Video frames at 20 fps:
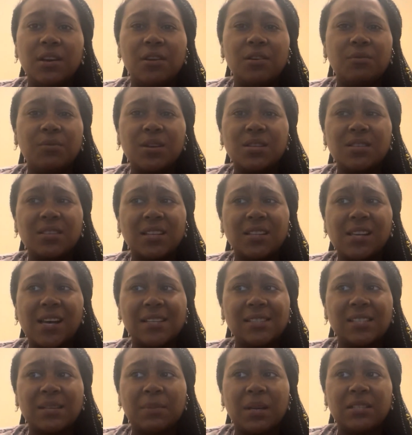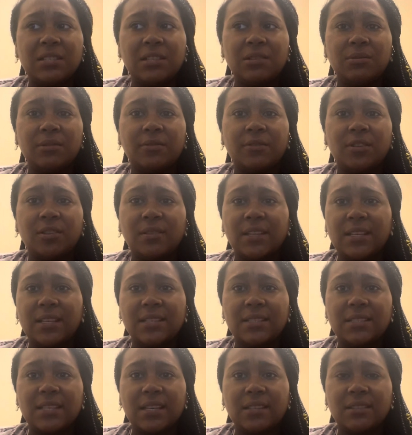which the last time I did a referral, they
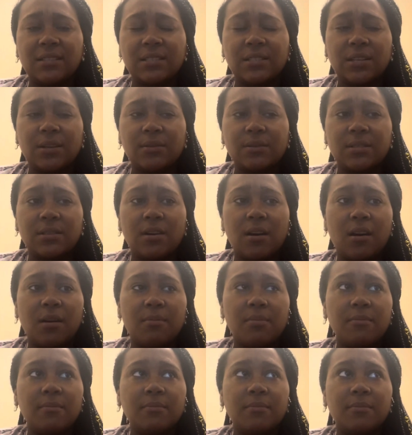didn't take this long to call